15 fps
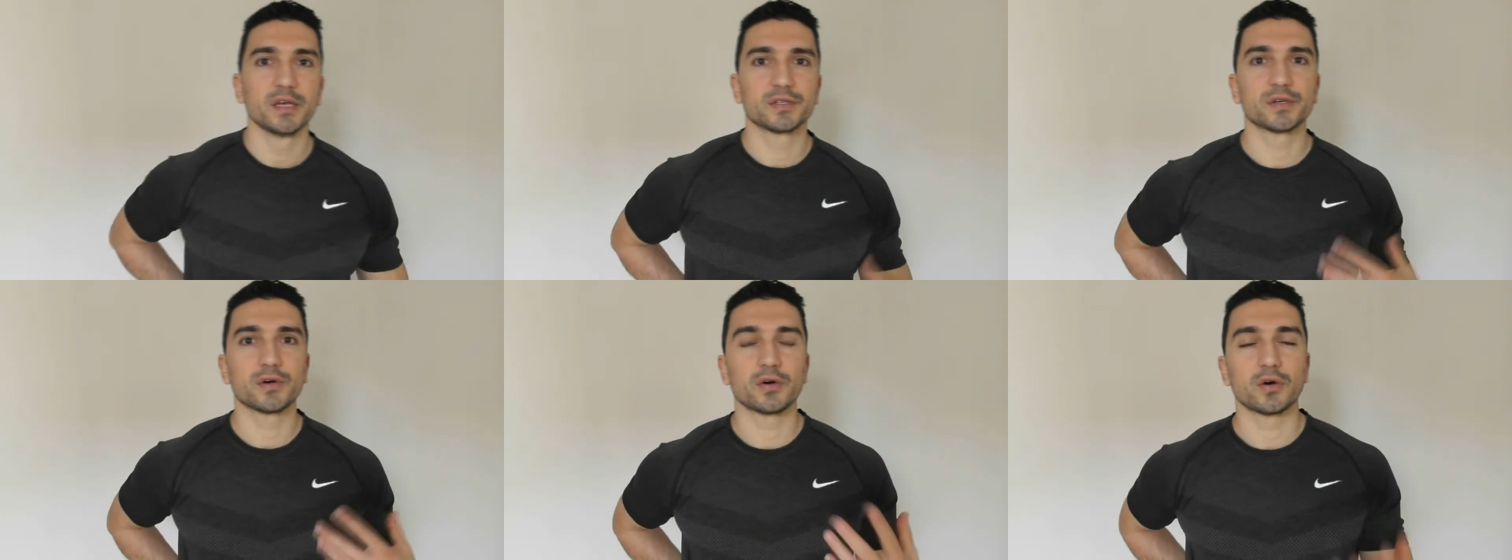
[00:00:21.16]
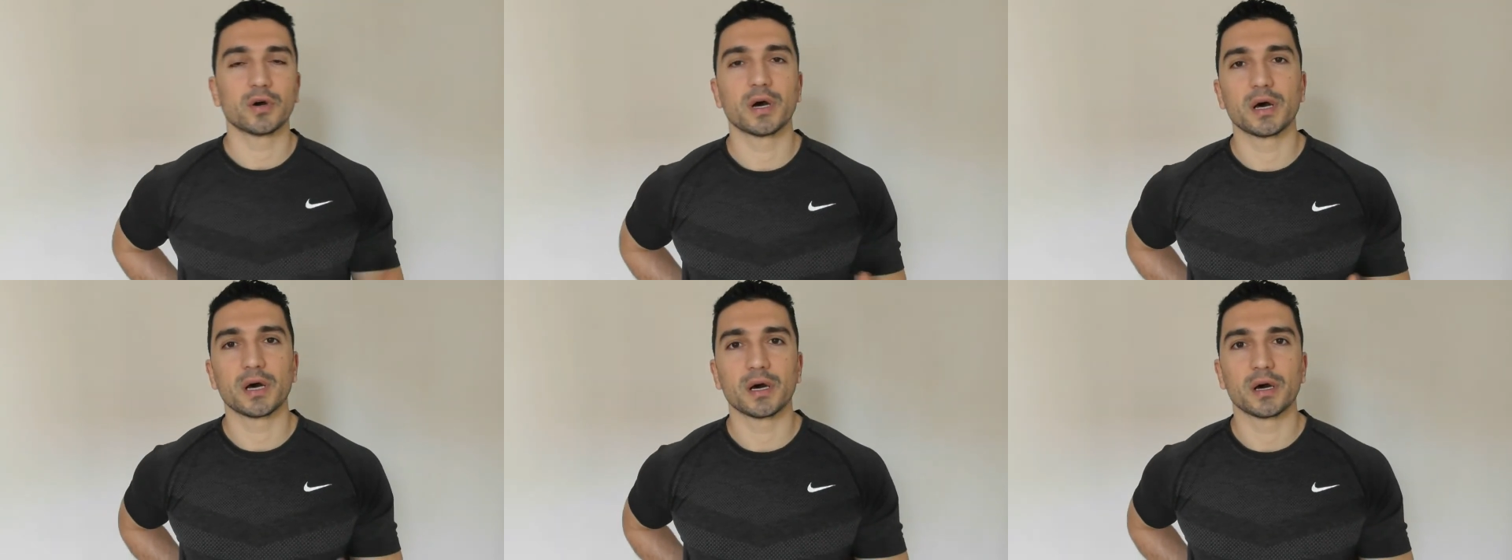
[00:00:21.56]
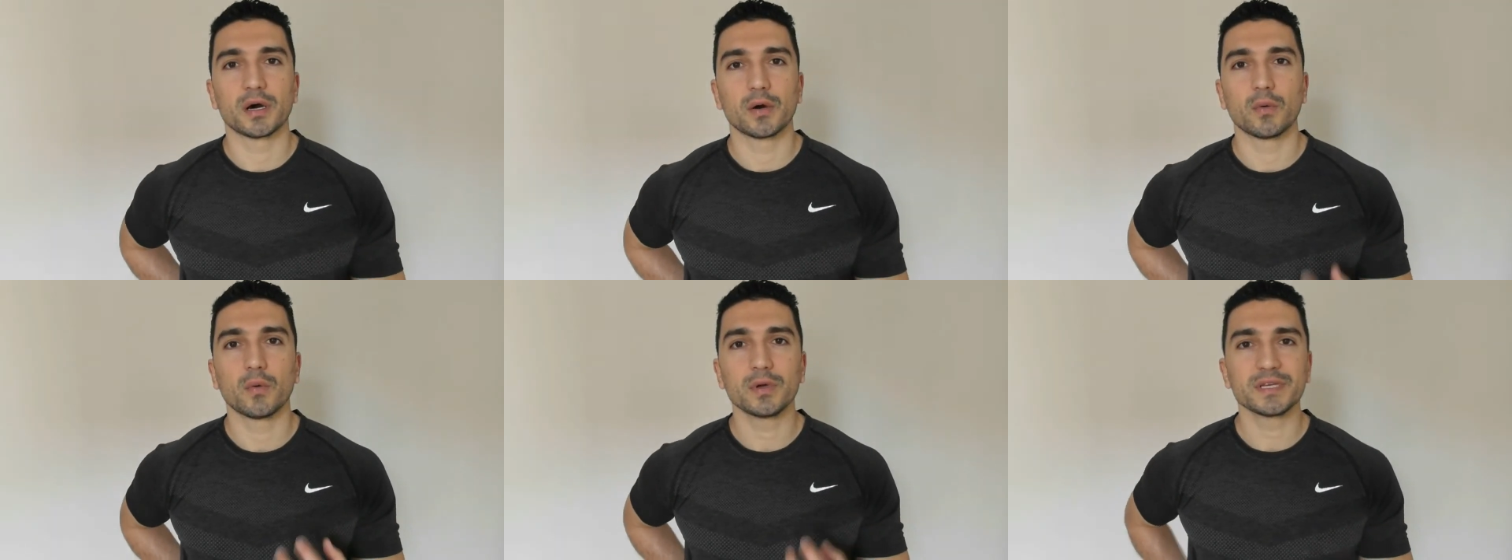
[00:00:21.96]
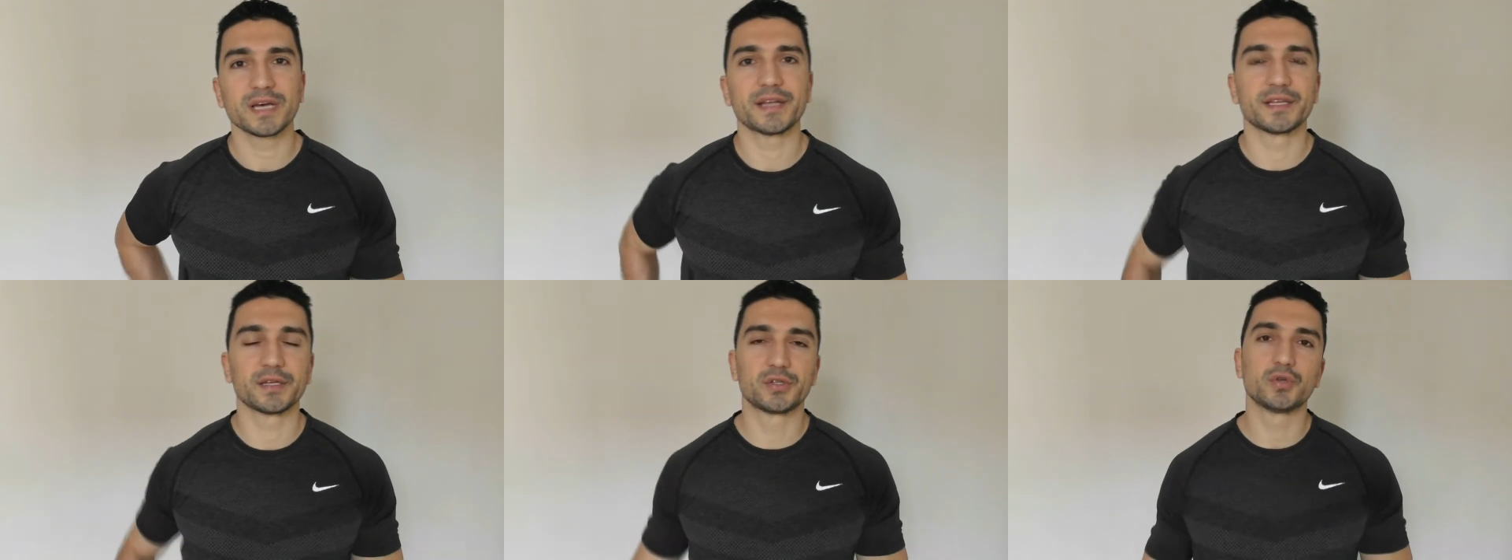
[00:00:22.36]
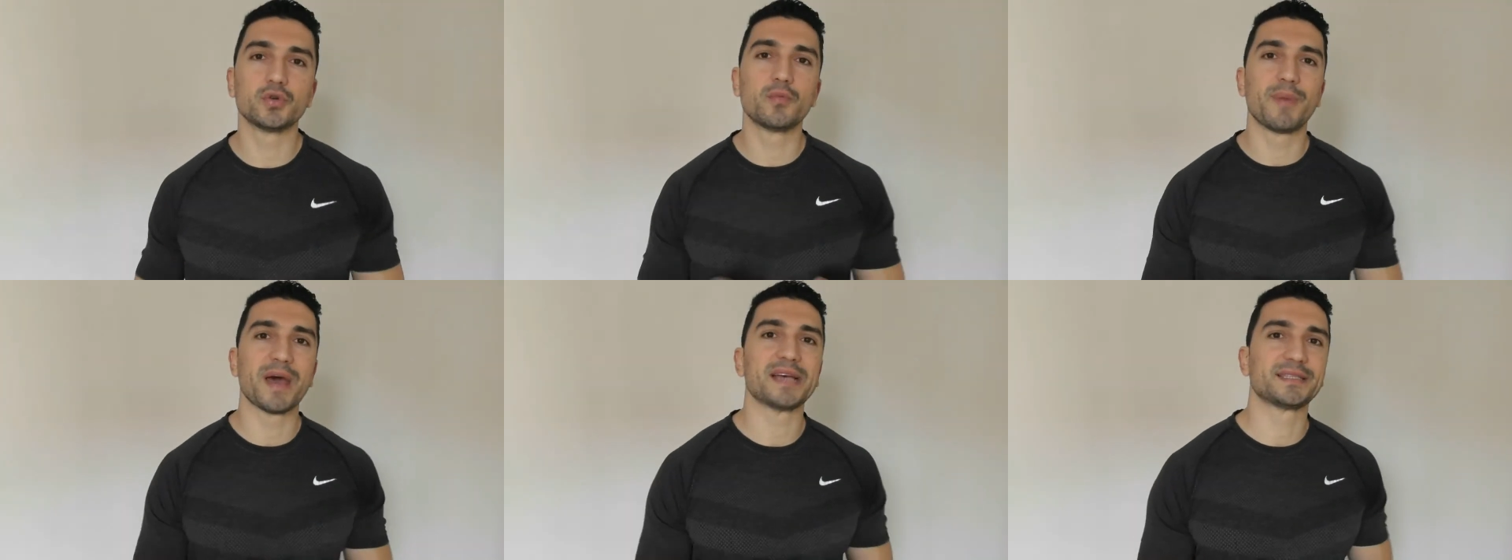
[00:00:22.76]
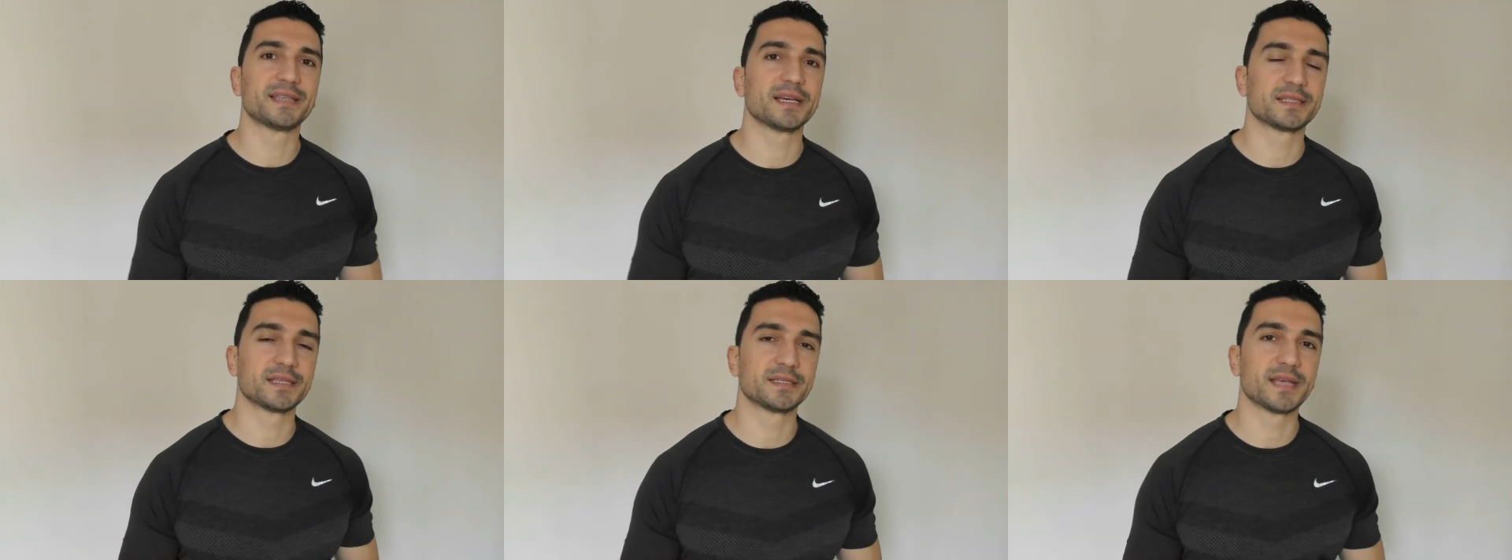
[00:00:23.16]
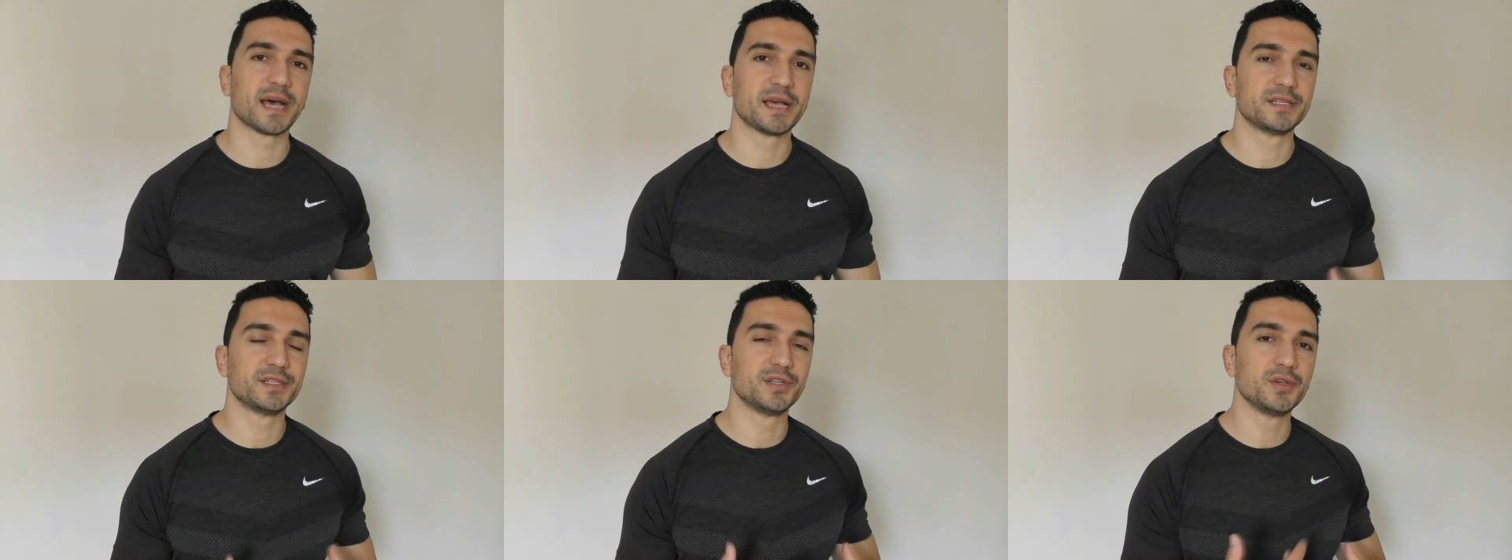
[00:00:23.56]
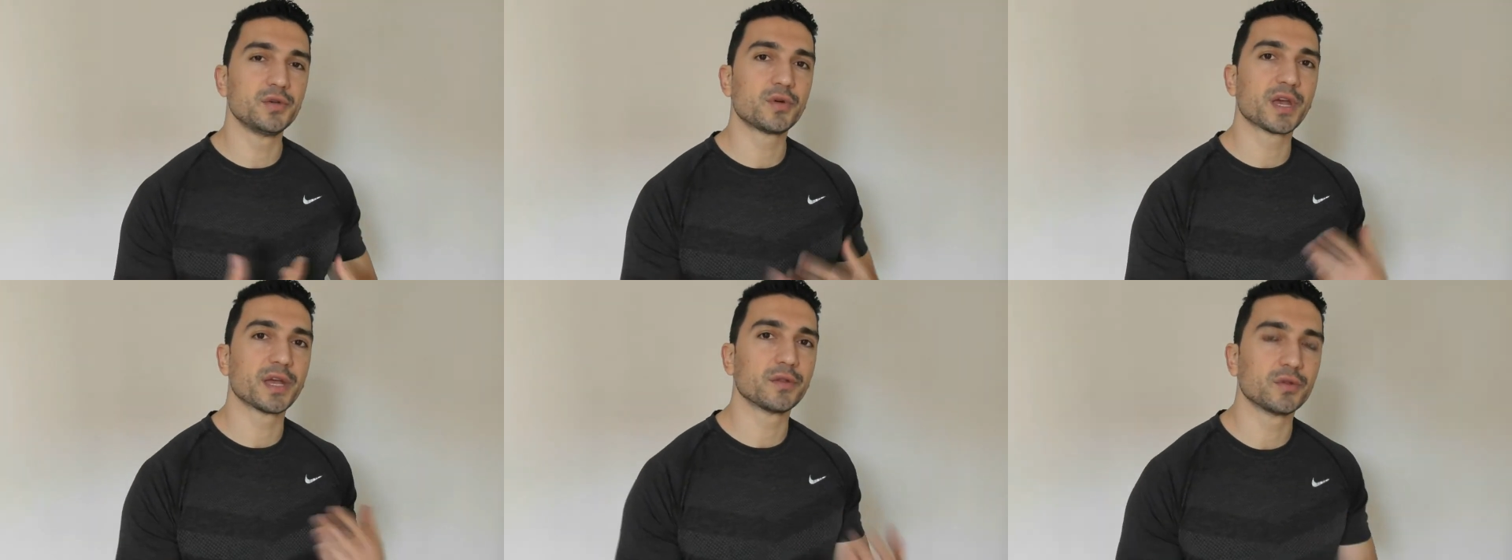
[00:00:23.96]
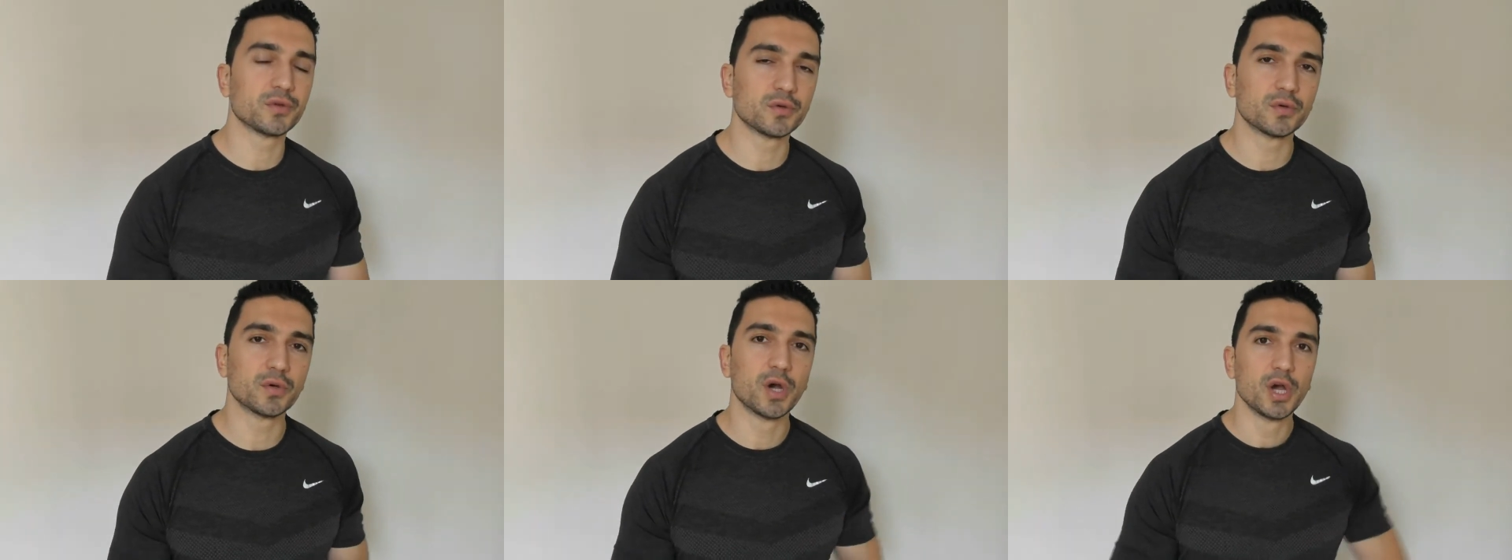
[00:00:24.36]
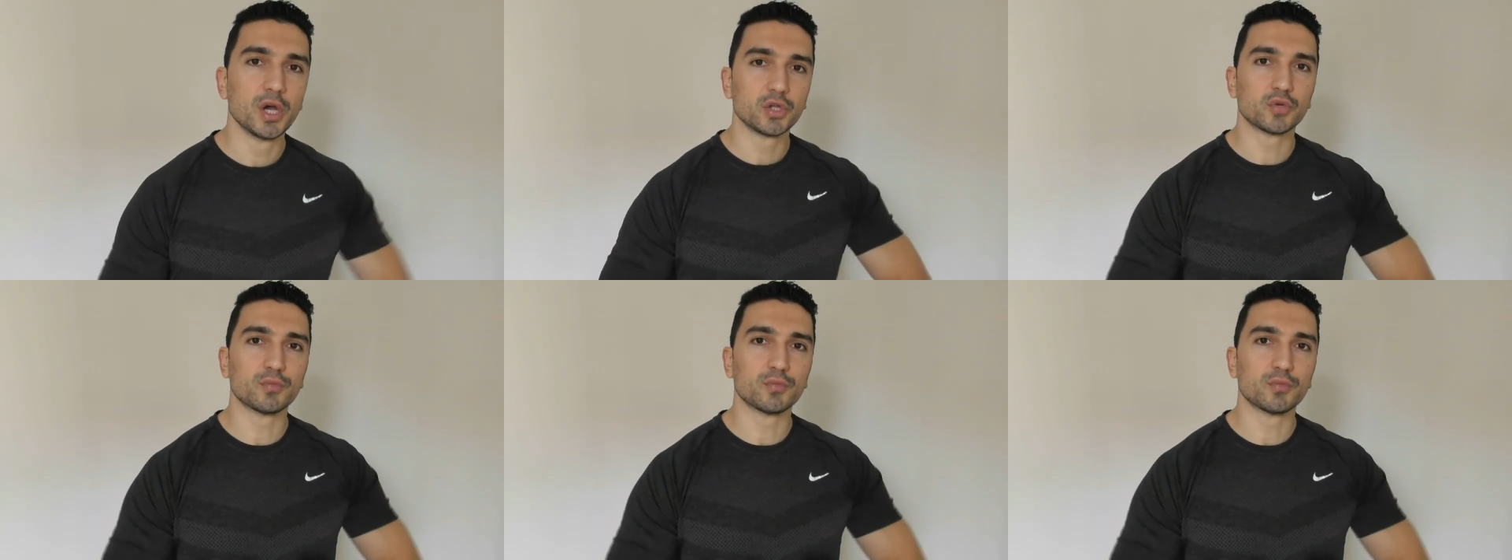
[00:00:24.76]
So what are the two best exercises you can do